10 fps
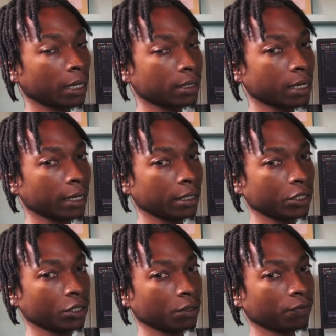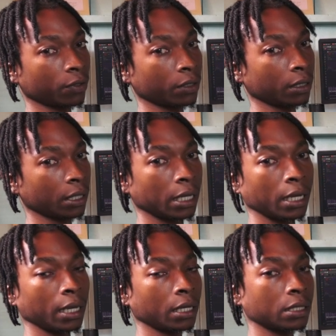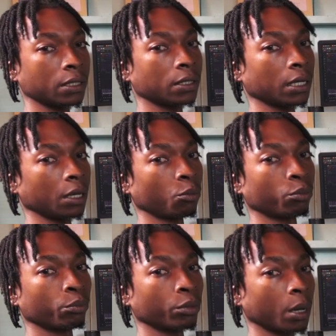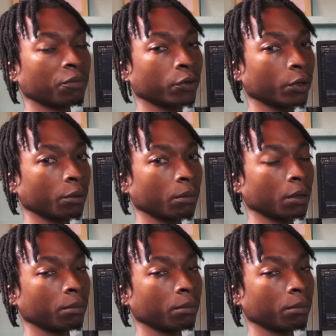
Sieg Fund is a prop firm,